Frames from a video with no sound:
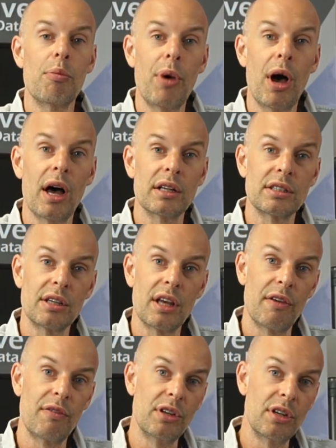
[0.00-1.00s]
But
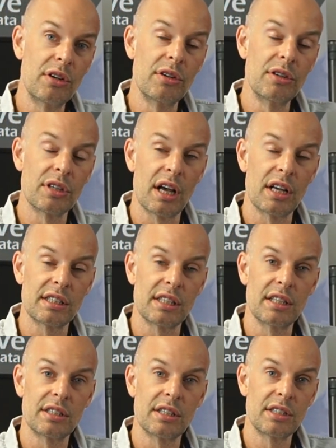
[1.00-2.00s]
if you do use our
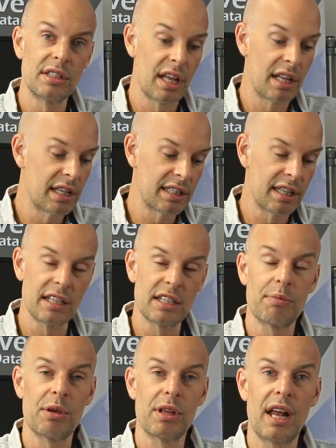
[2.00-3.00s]
sensors, then the
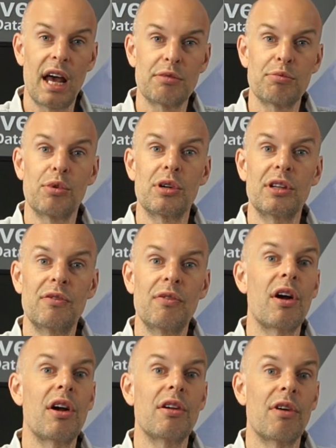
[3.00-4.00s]
setup of the dashboard is
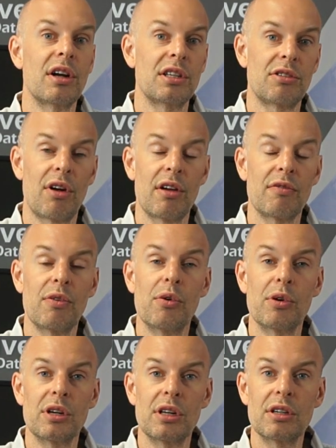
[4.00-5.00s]
very very
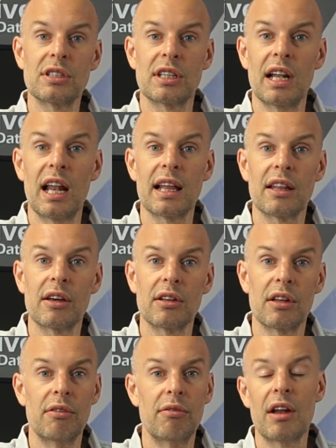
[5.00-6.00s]
straightforward. You just select
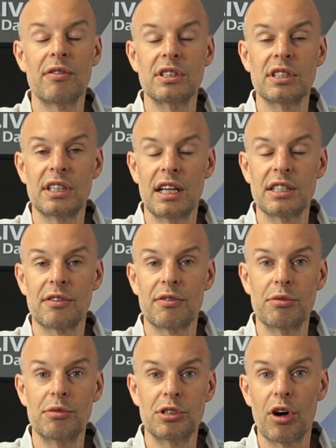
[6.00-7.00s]
the, the relevant sensor
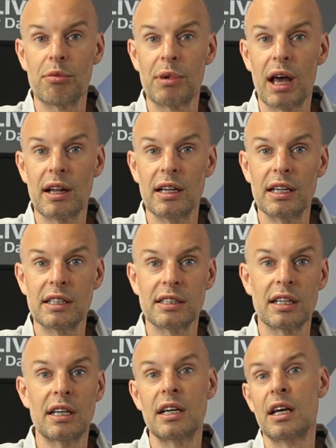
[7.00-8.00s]
from a drop down
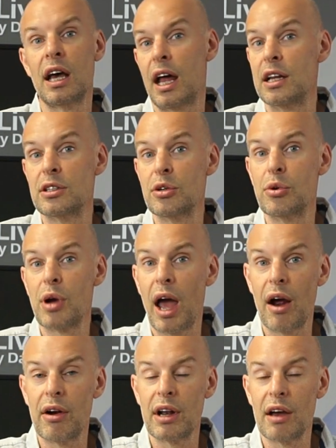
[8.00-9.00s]
list and it's all
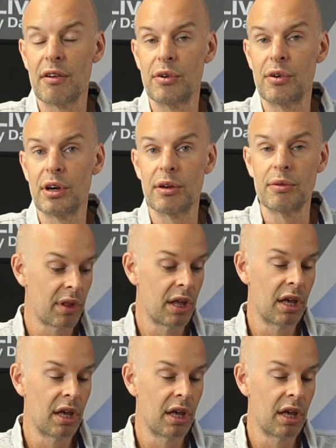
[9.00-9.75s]
carried out for you.